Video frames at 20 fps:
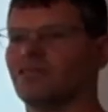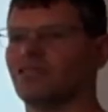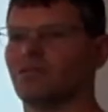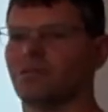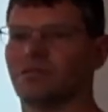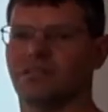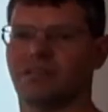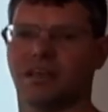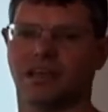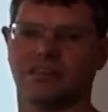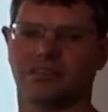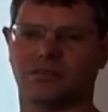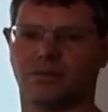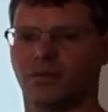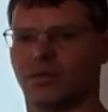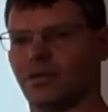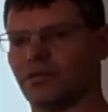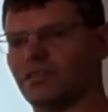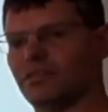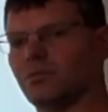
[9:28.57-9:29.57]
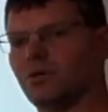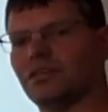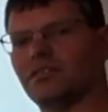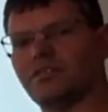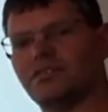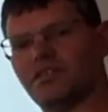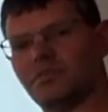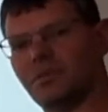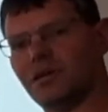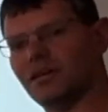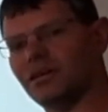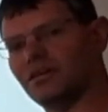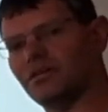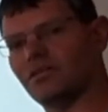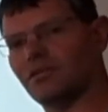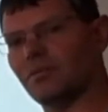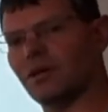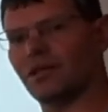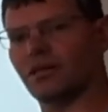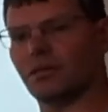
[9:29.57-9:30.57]
28s or 31s depending
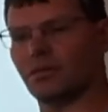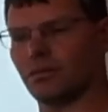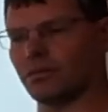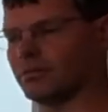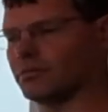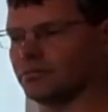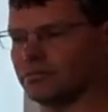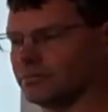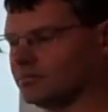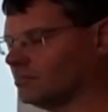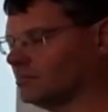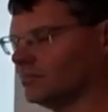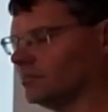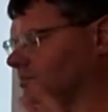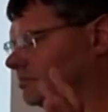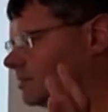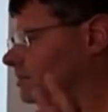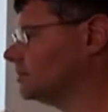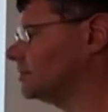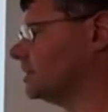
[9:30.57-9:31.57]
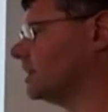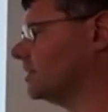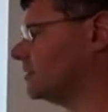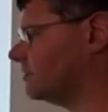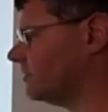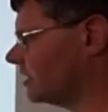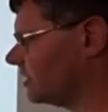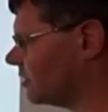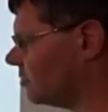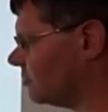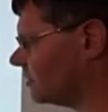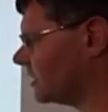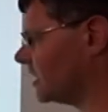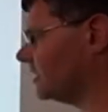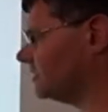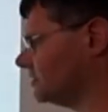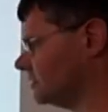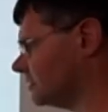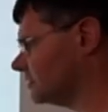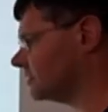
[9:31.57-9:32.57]
on the month, and it gets very
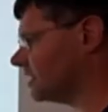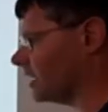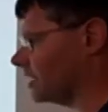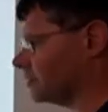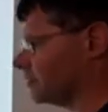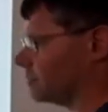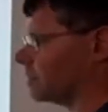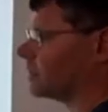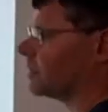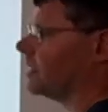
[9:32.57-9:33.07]
complicated. So